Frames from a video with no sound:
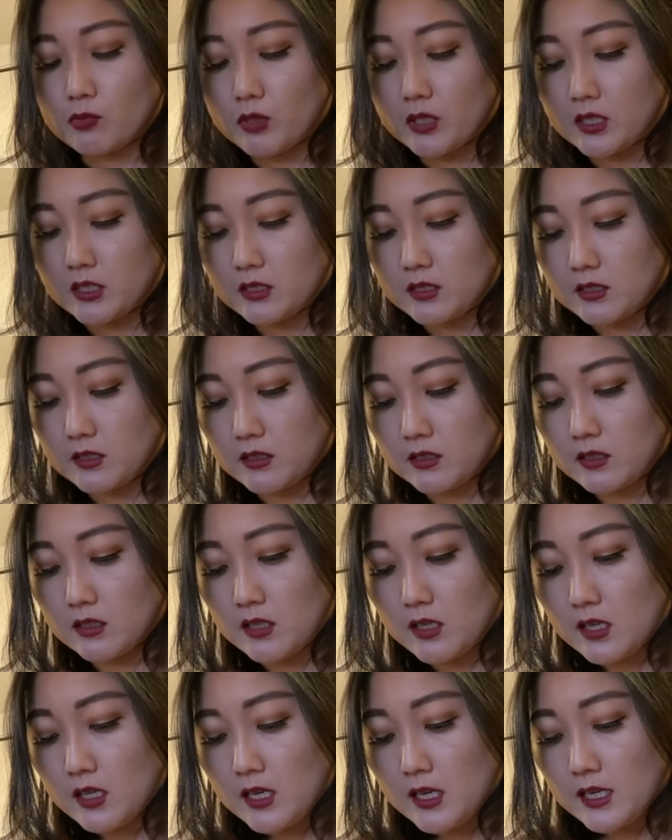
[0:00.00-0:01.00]
wanted
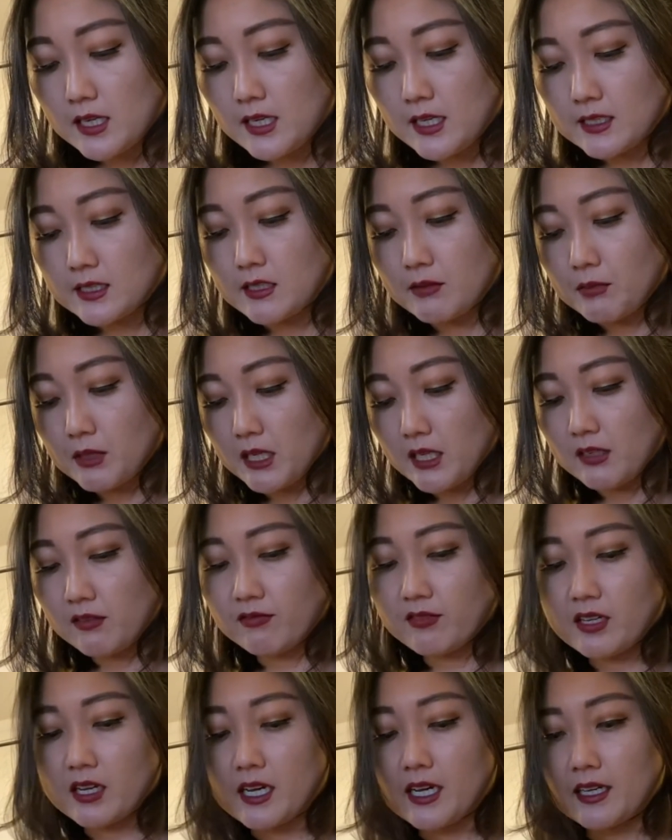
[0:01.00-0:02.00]
to get some kind
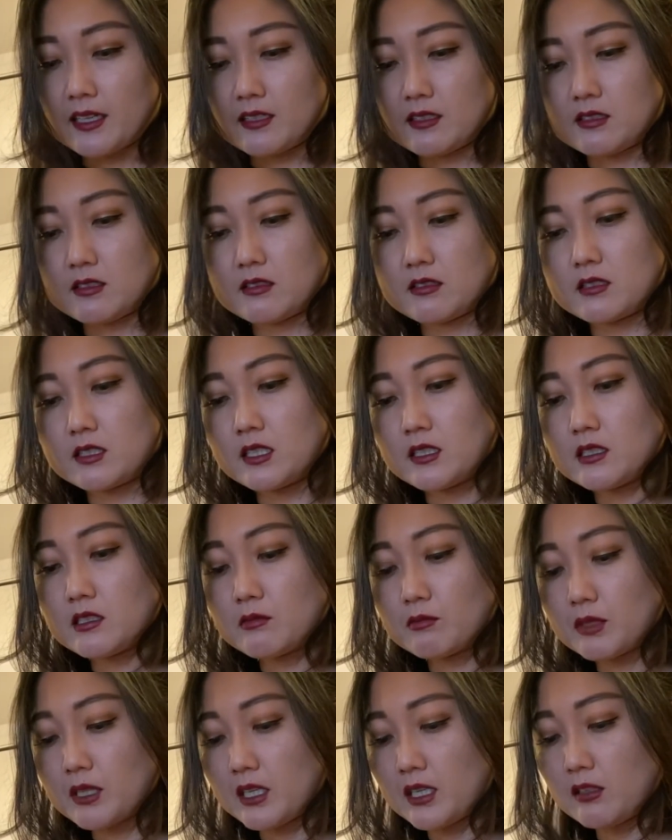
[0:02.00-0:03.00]
of guidance, get
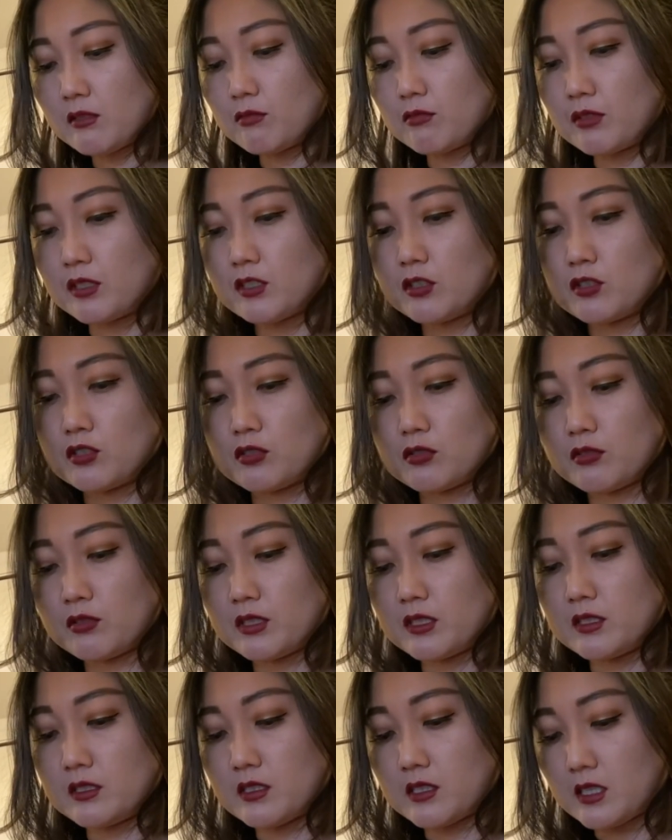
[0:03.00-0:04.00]
some kind of
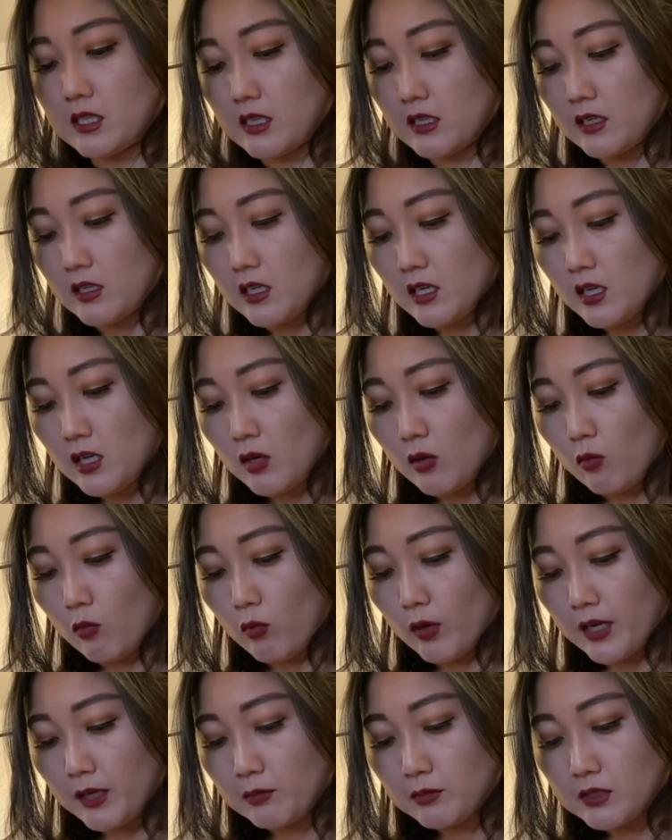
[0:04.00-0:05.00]
reassurance that
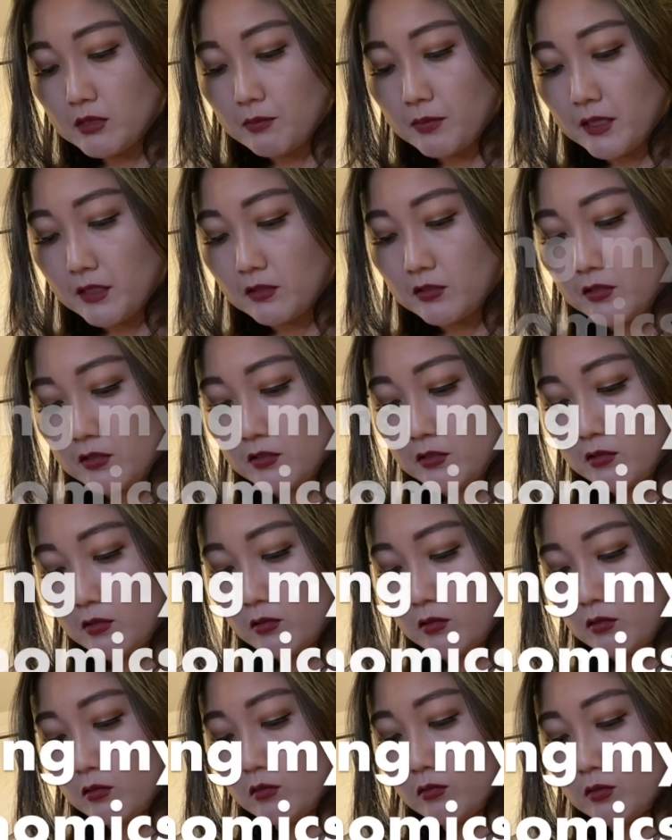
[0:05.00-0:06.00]
what I was about to
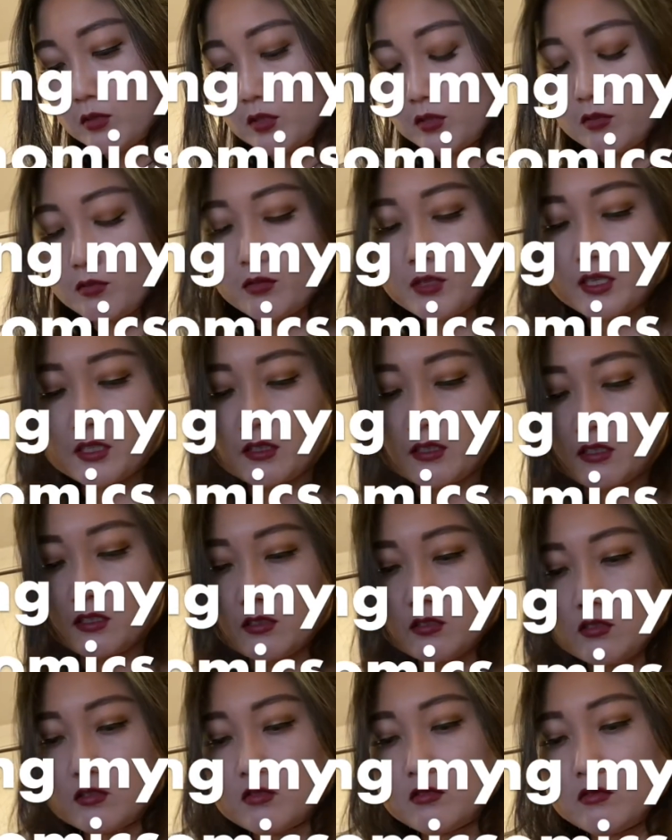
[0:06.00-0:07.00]
do was the correct thing
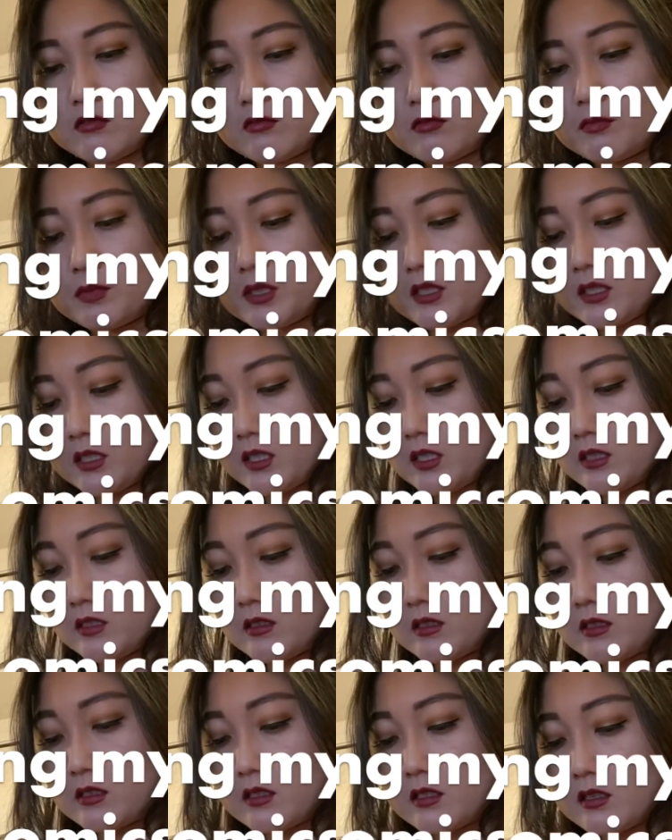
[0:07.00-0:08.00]
to do,
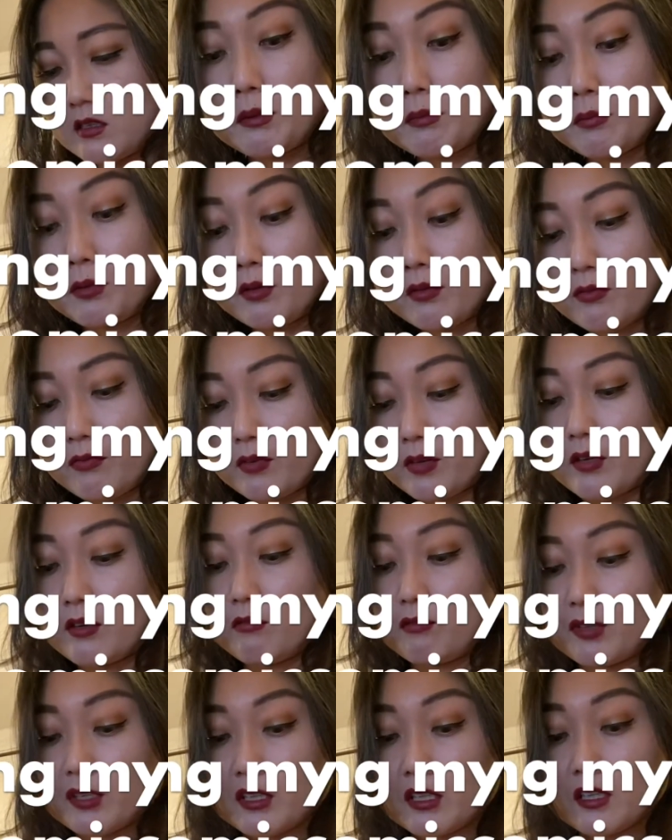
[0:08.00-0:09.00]
because remember, for a
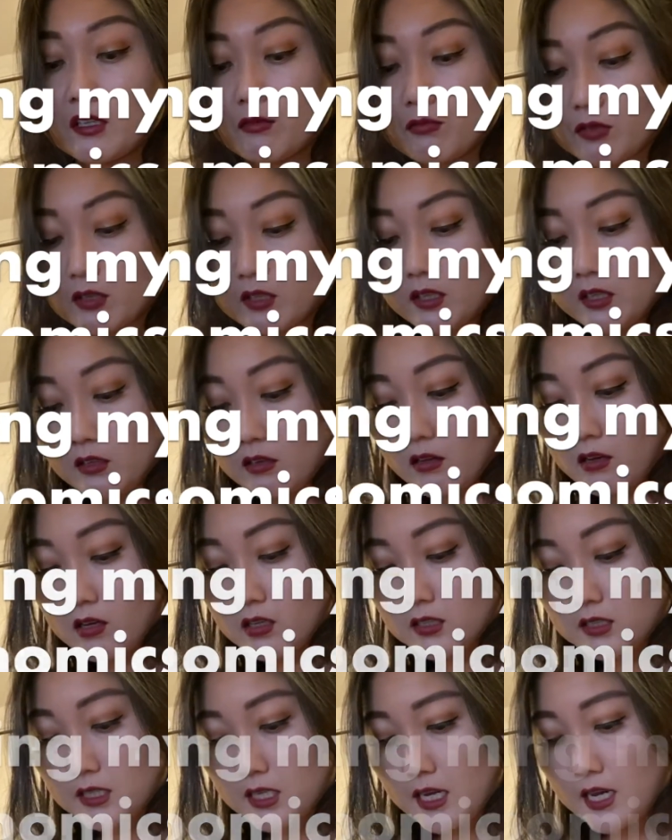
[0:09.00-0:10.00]
really, really
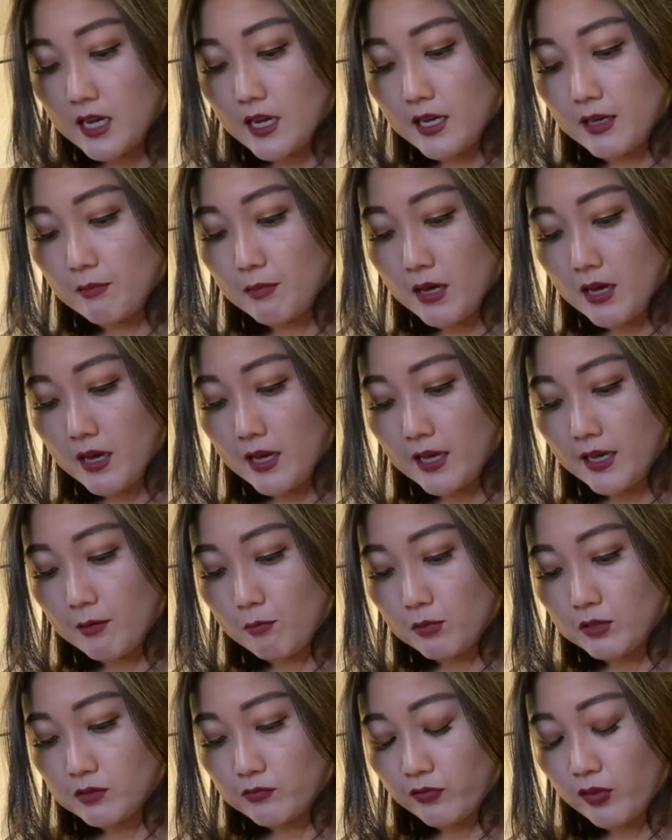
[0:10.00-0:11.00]
long time, I
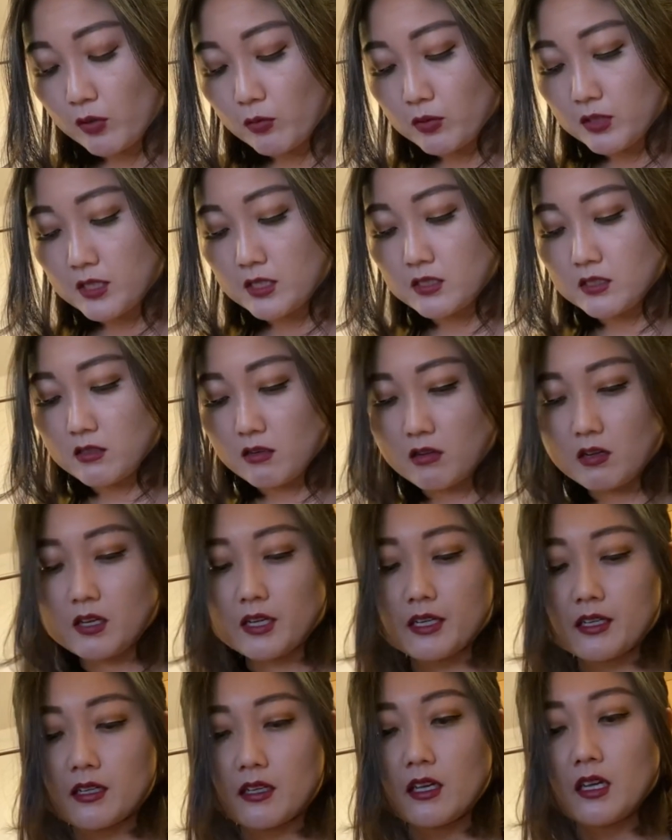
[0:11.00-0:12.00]
was focused
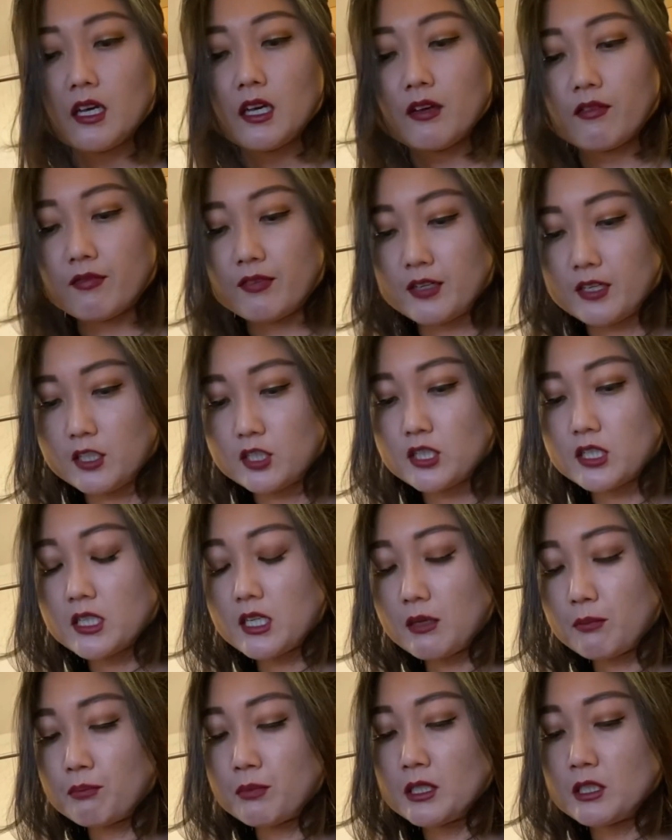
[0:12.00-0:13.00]
on finishing
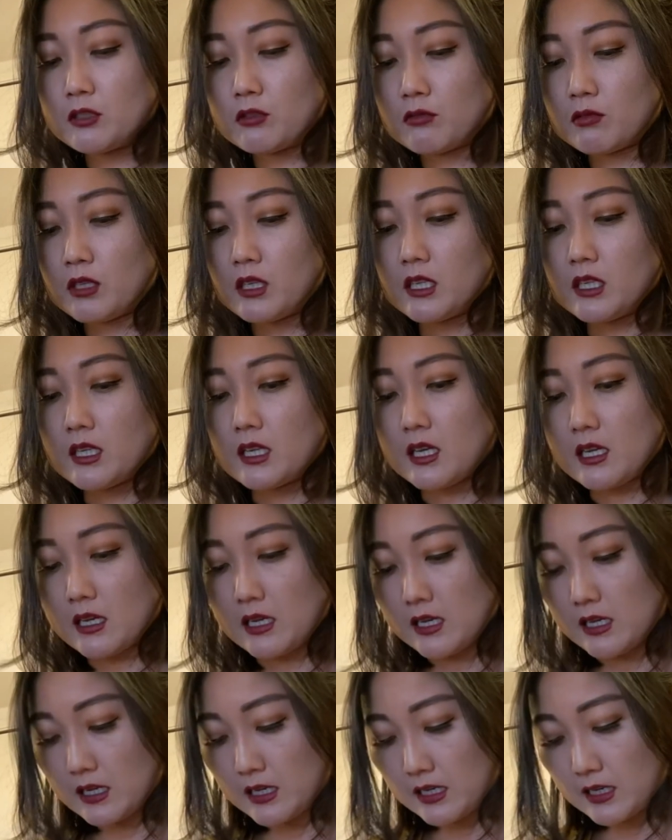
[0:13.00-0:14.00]
up my degree,
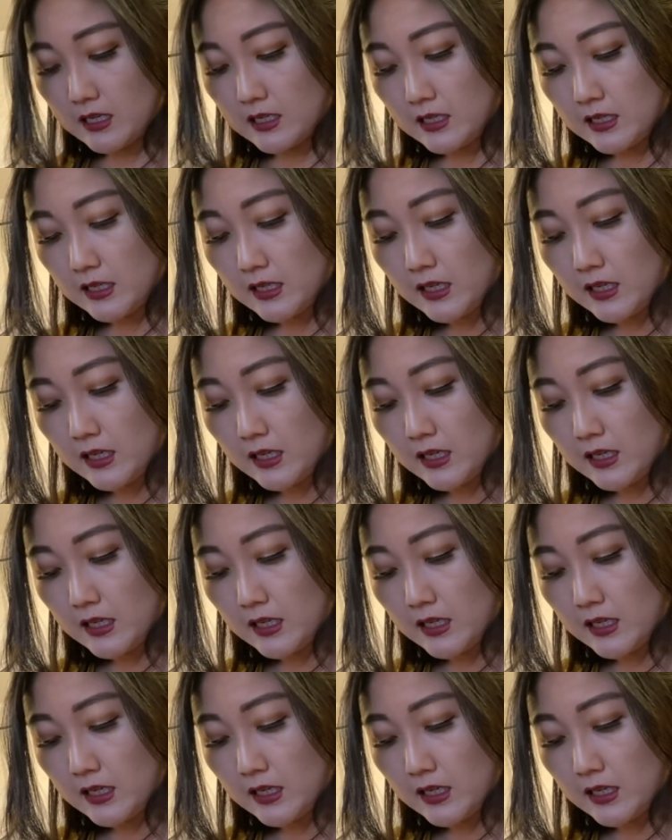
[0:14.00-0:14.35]
and